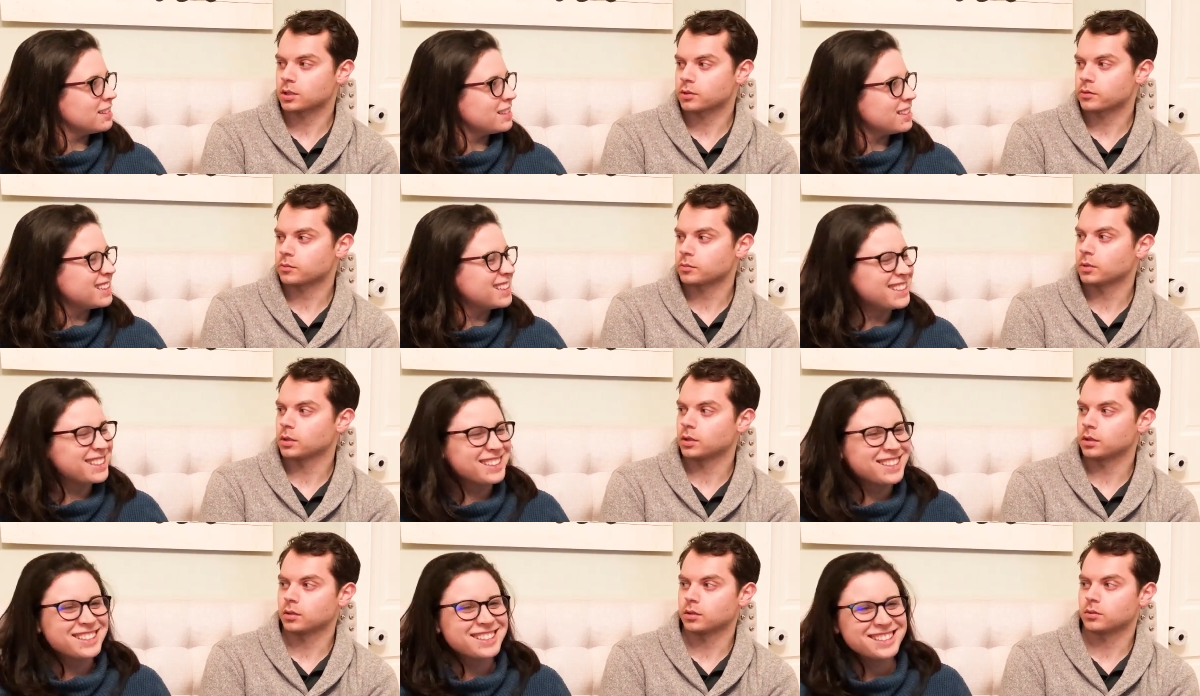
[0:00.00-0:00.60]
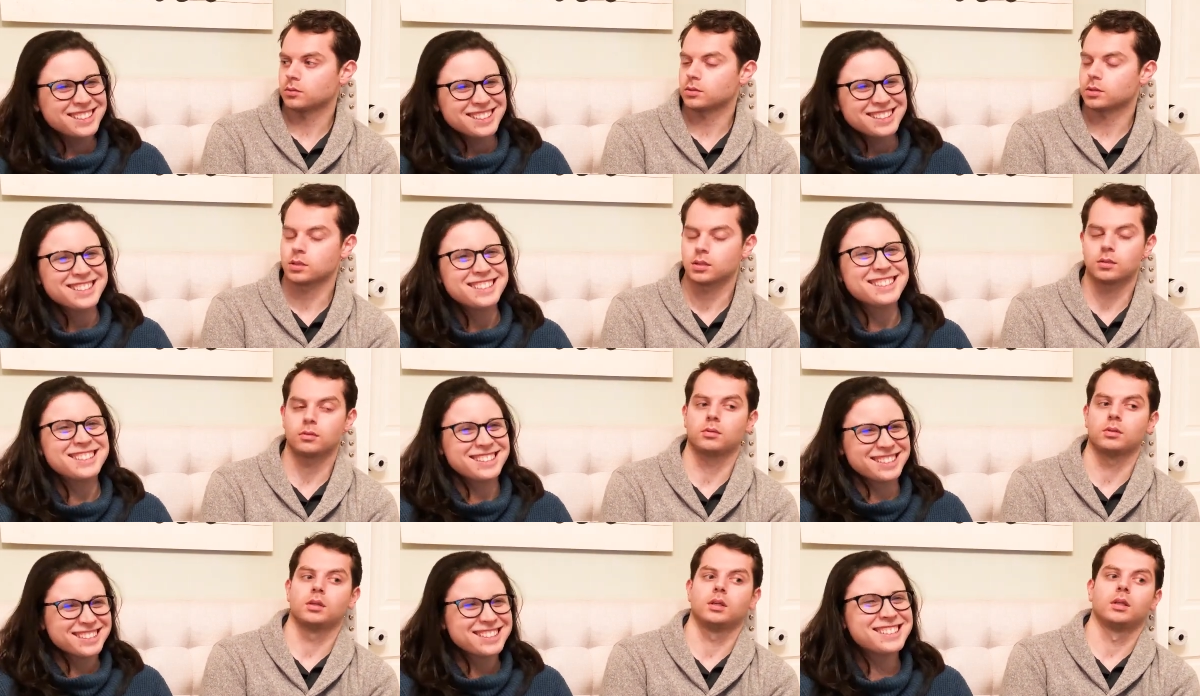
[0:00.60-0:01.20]
Speaker 1: for me to do, so
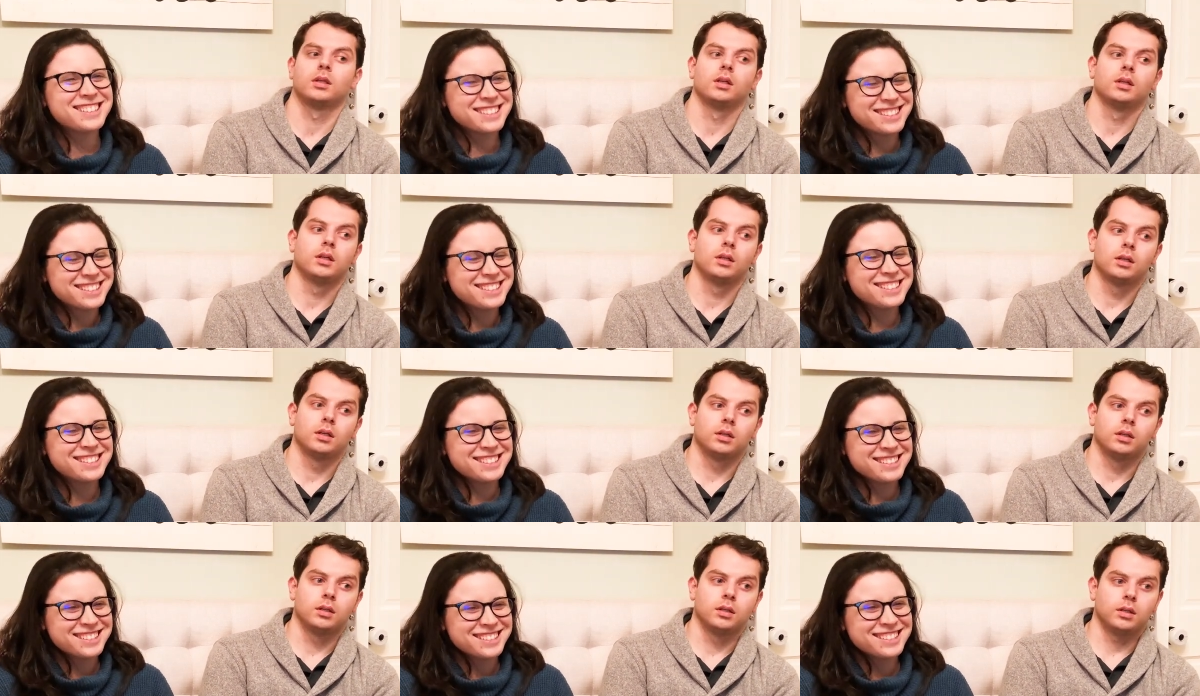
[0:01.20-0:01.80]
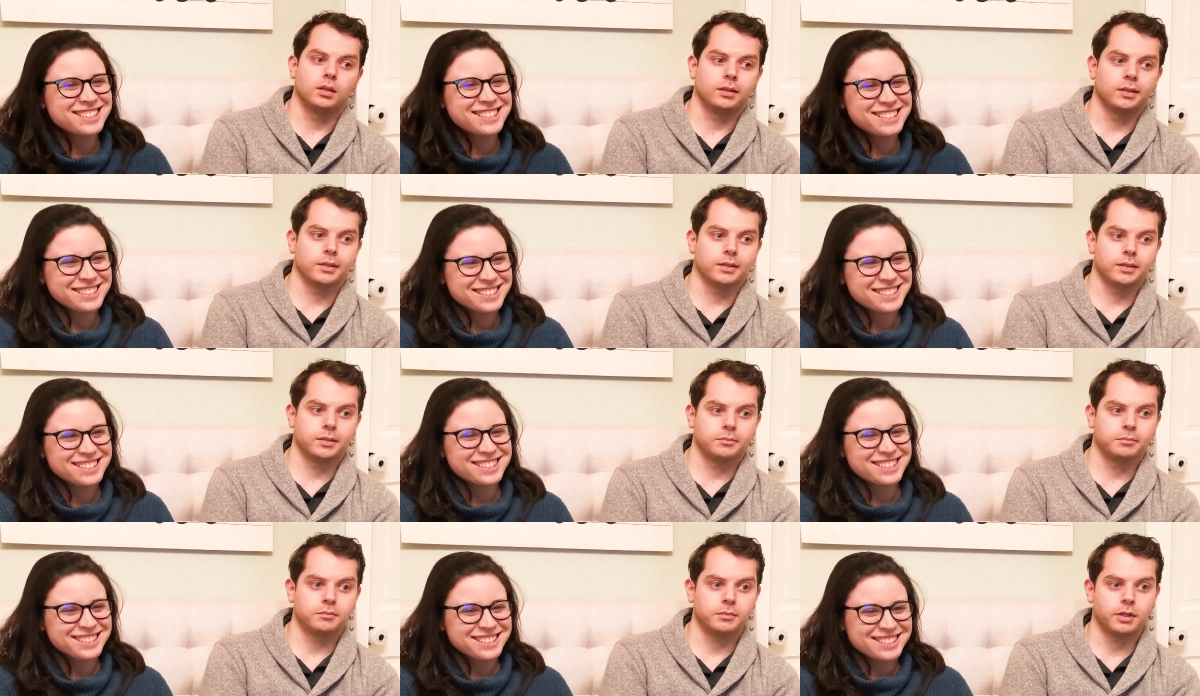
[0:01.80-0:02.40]

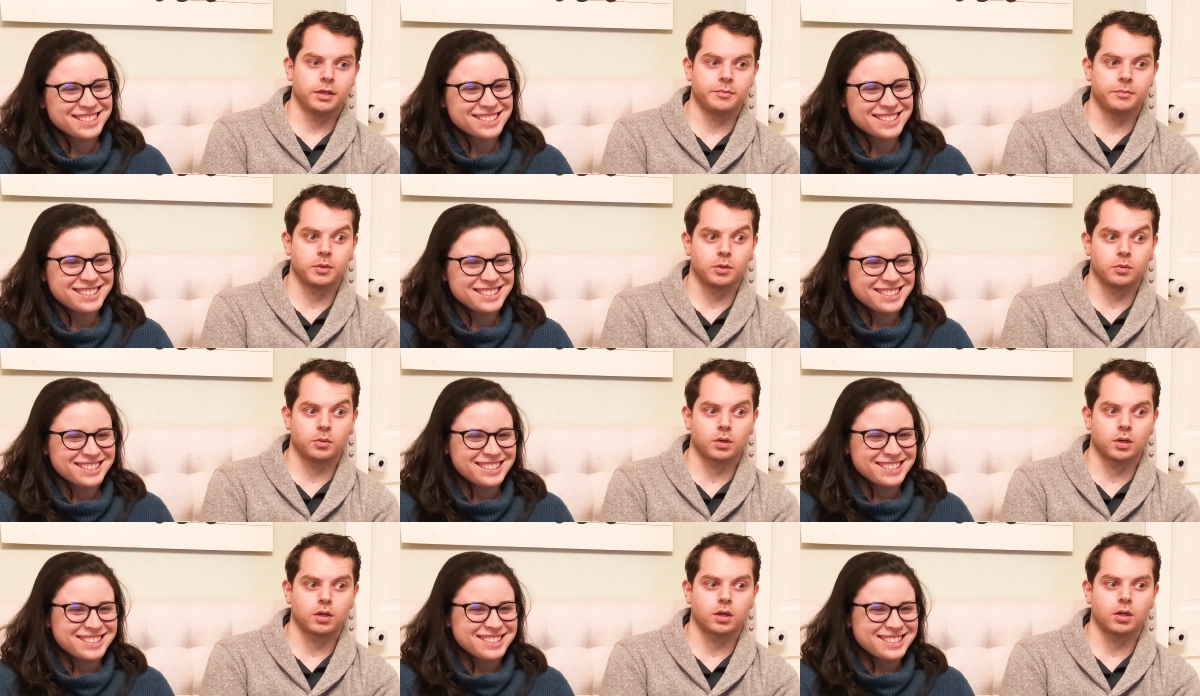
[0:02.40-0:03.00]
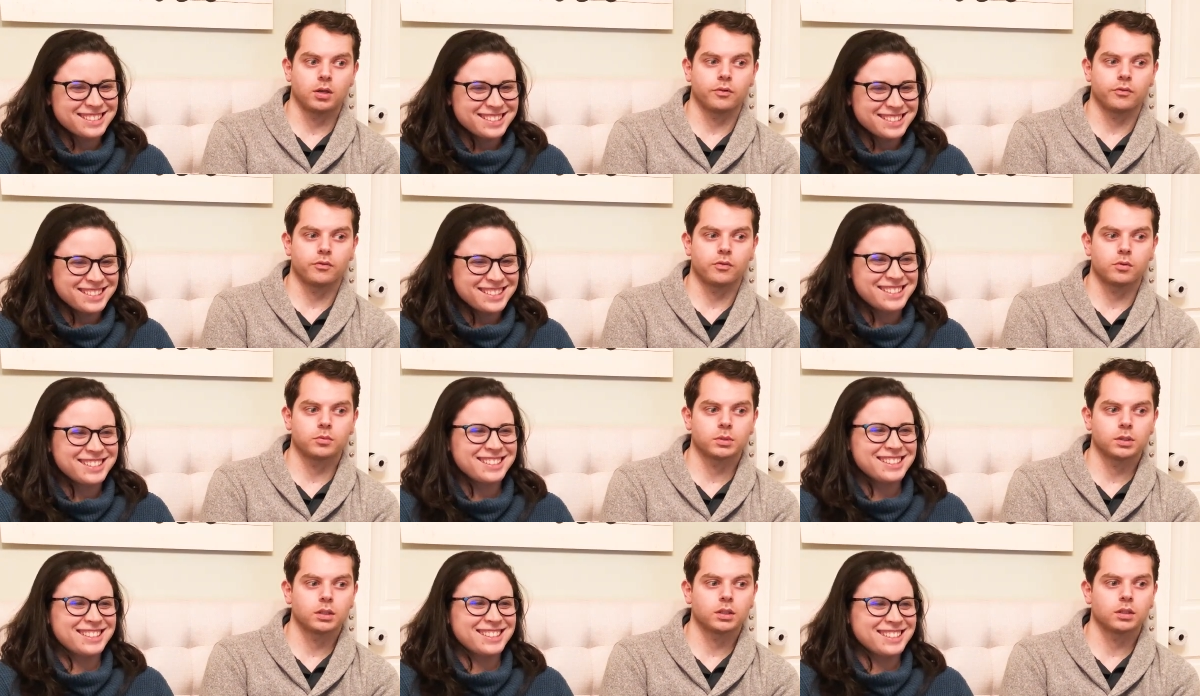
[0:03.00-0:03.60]
I have my work cut out for
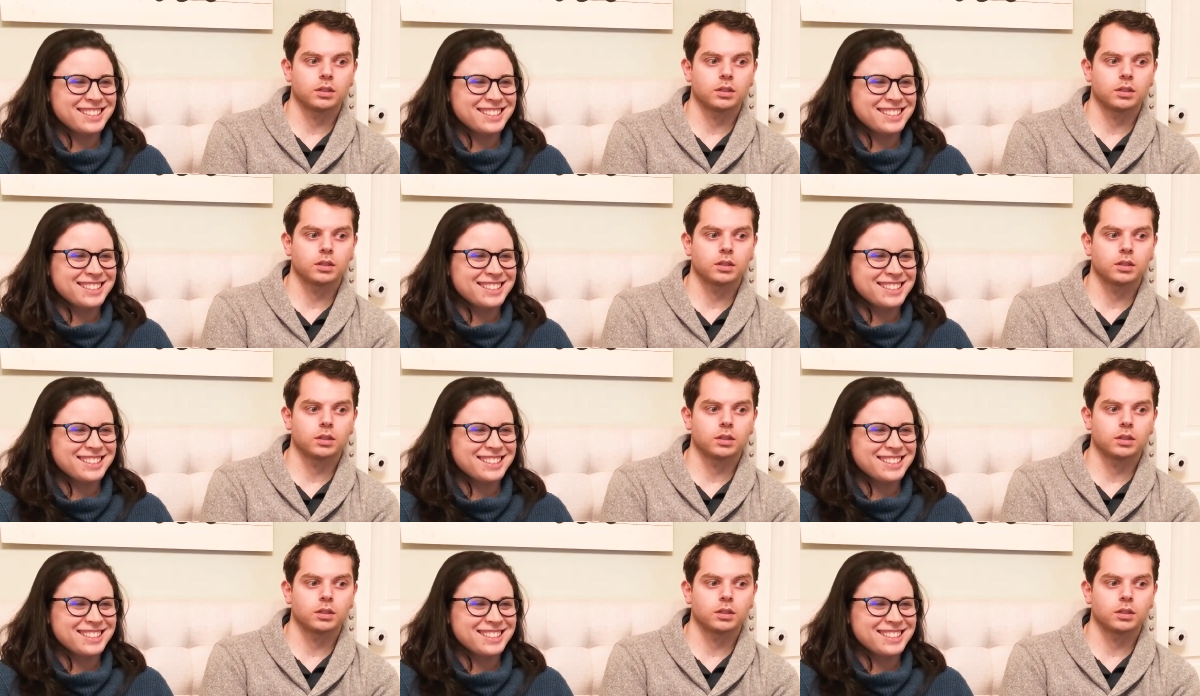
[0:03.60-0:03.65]
me.